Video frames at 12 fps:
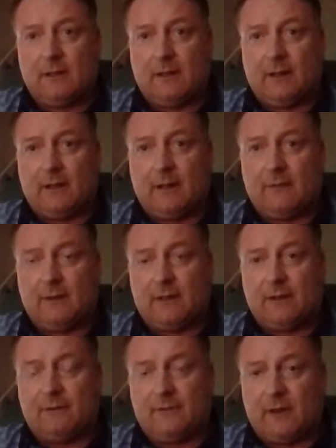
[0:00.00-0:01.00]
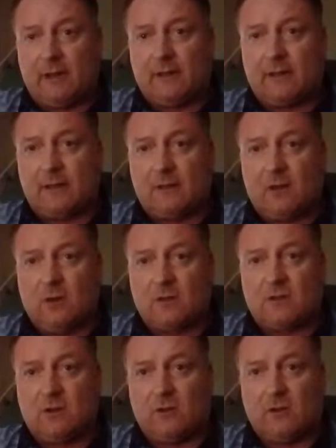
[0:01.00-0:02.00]
I did find the
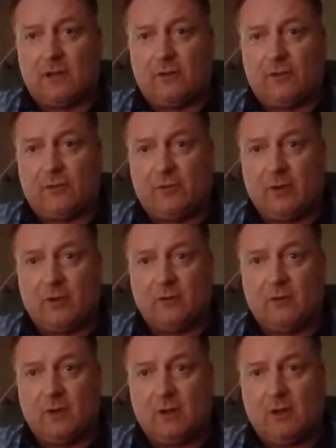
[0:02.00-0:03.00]
talking through